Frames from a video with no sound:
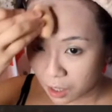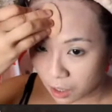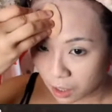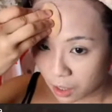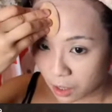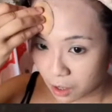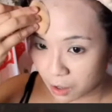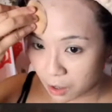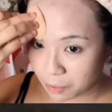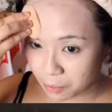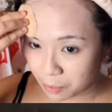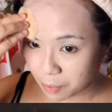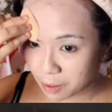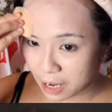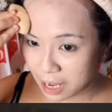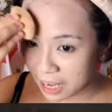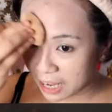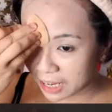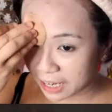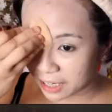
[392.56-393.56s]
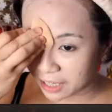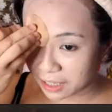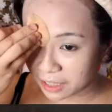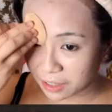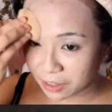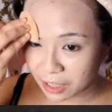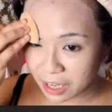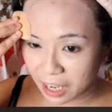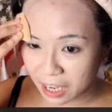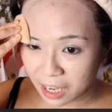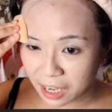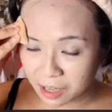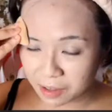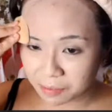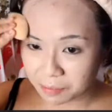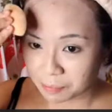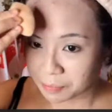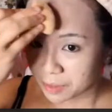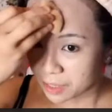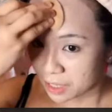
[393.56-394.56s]
All right. Okay.
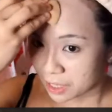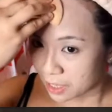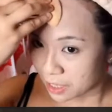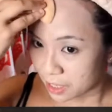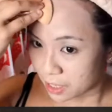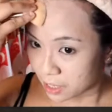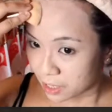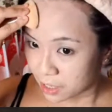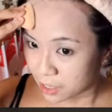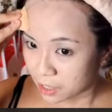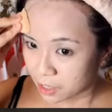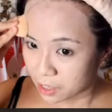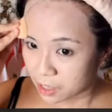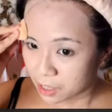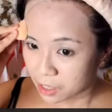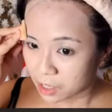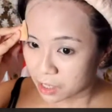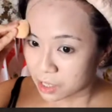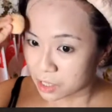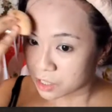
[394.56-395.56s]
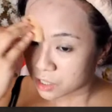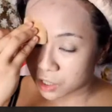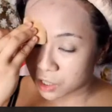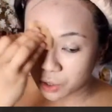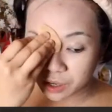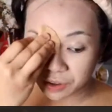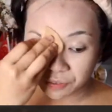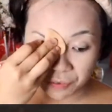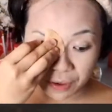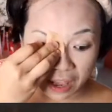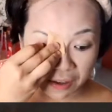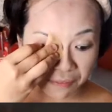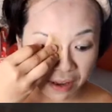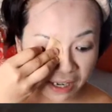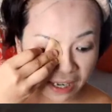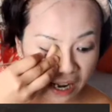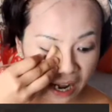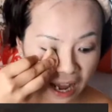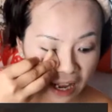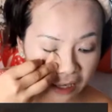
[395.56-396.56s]
So if you have
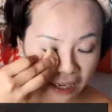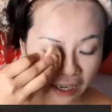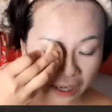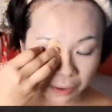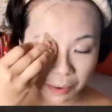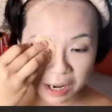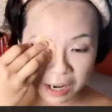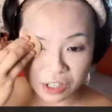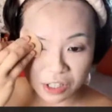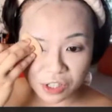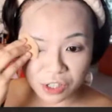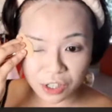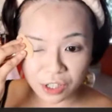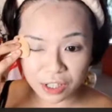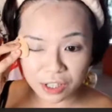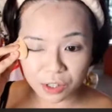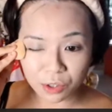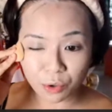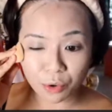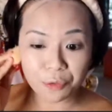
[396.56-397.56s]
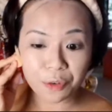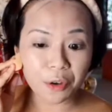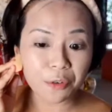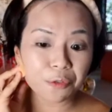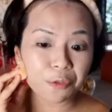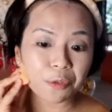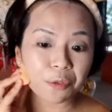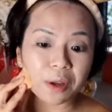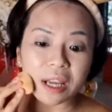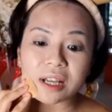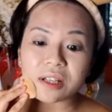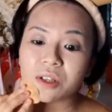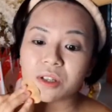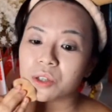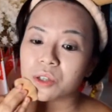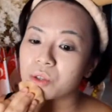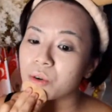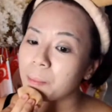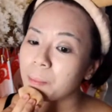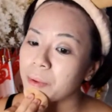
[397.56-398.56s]
any other question, do feel free to
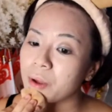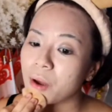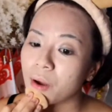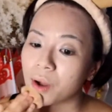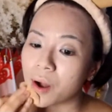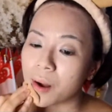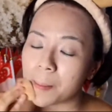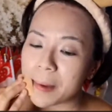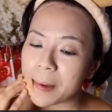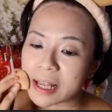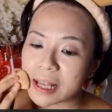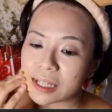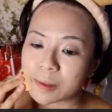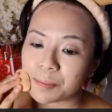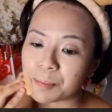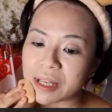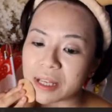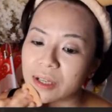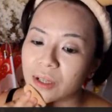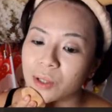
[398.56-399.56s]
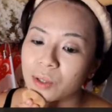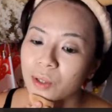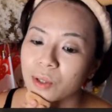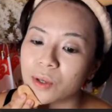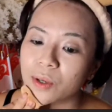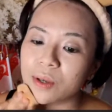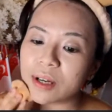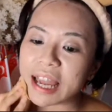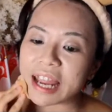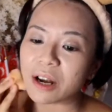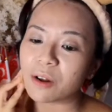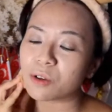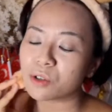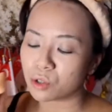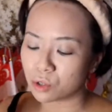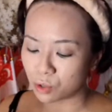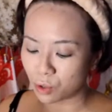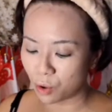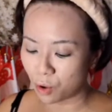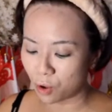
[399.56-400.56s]
drop your comments below, and
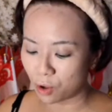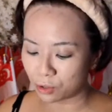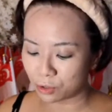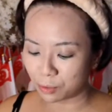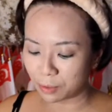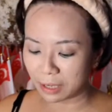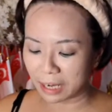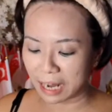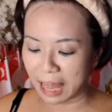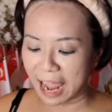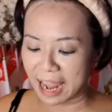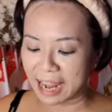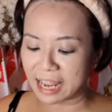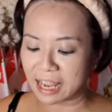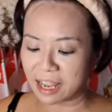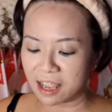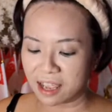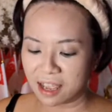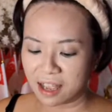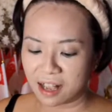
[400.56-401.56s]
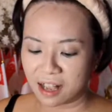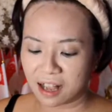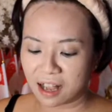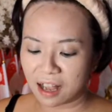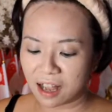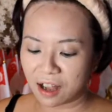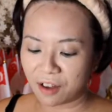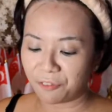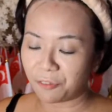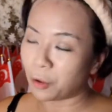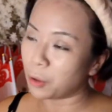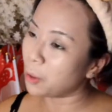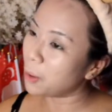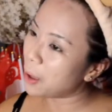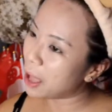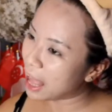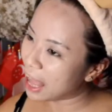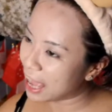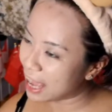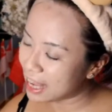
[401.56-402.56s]
also do like,
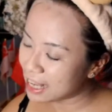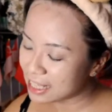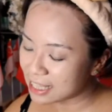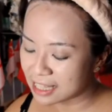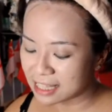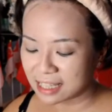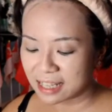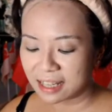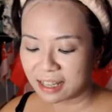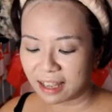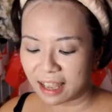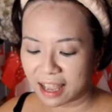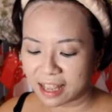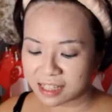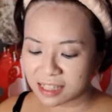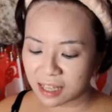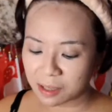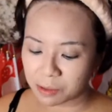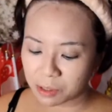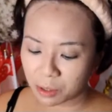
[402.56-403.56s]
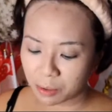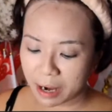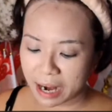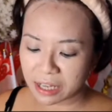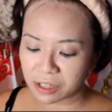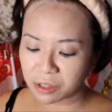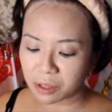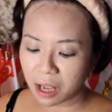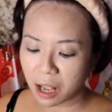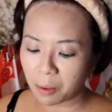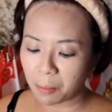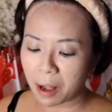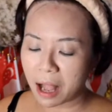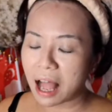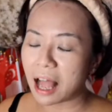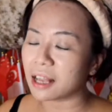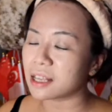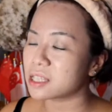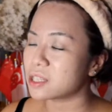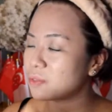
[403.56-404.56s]
follow us, and subscribe to our
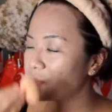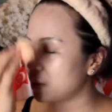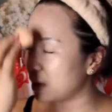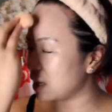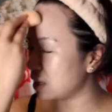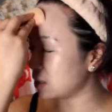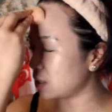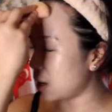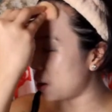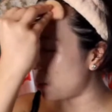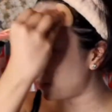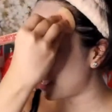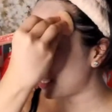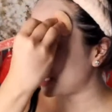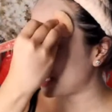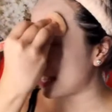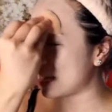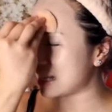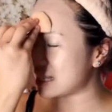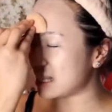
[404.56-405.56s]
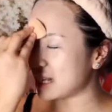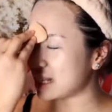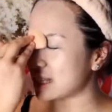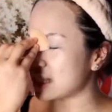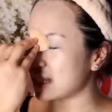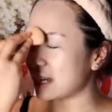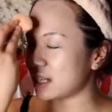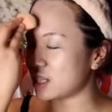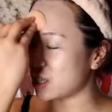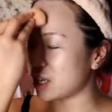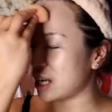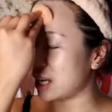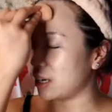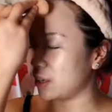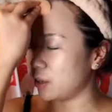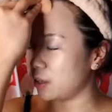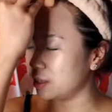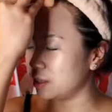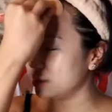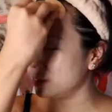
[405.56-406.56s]
Artsphere.1969
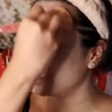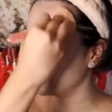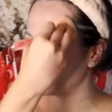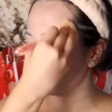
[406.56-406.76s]
channel.